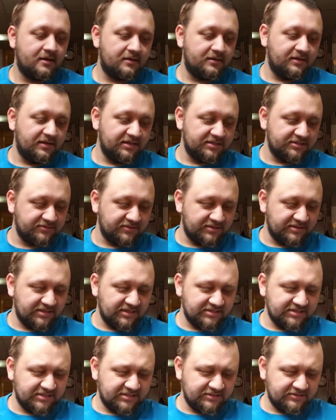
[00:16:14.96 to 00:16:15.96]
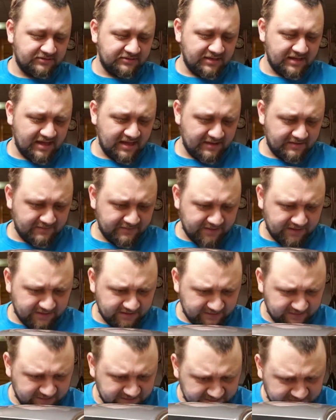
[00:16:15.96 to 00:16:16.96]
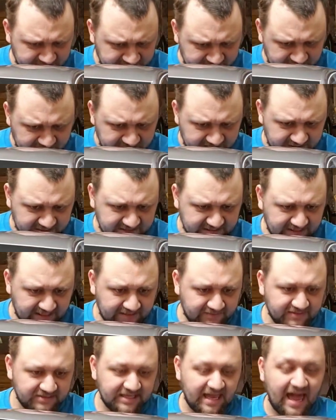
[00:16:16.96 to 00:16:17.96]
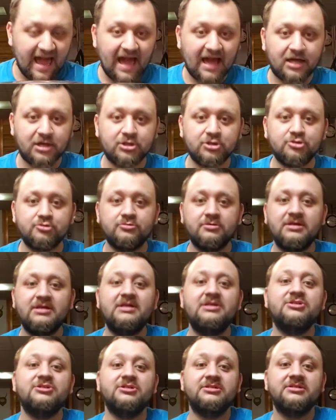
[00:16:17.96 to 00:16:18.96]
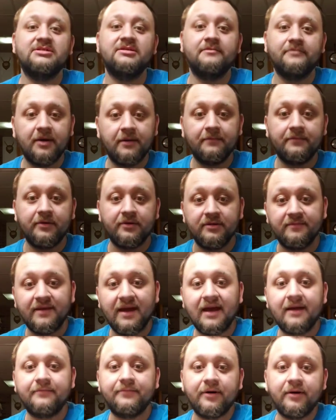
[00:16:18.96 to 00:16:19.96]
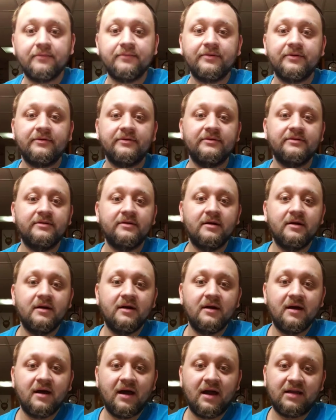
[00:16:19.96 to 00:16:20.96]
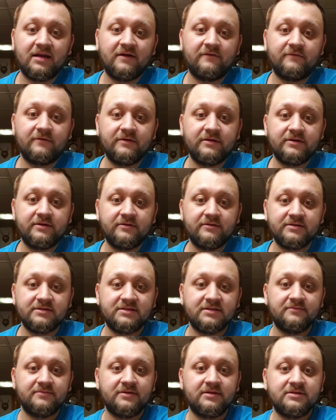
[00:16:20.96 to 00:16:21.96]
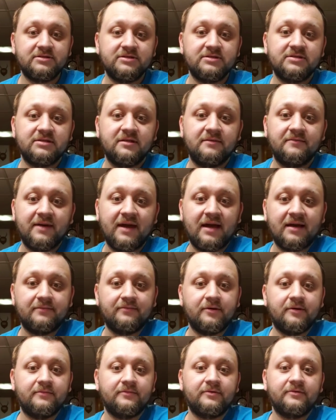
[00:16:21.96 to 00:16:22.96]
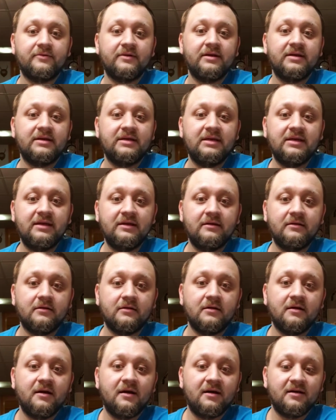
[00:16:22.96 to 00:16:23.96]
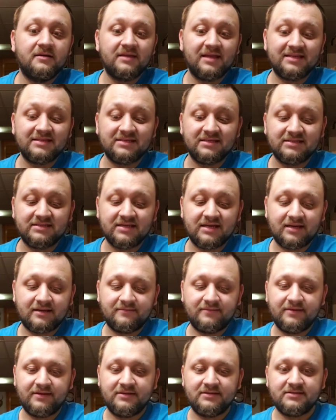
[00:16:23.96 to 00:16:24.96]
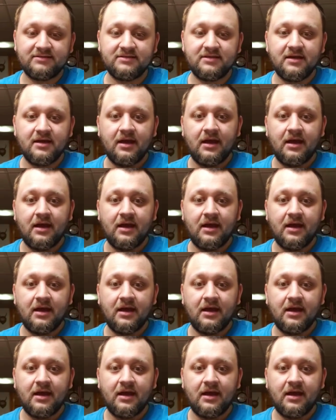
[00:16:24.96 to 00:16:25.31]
This one doesn't do that because the seam is actually just the bumper. The back bumper, I never really noticed it, but it's just the back bumper right here. That's the second piece.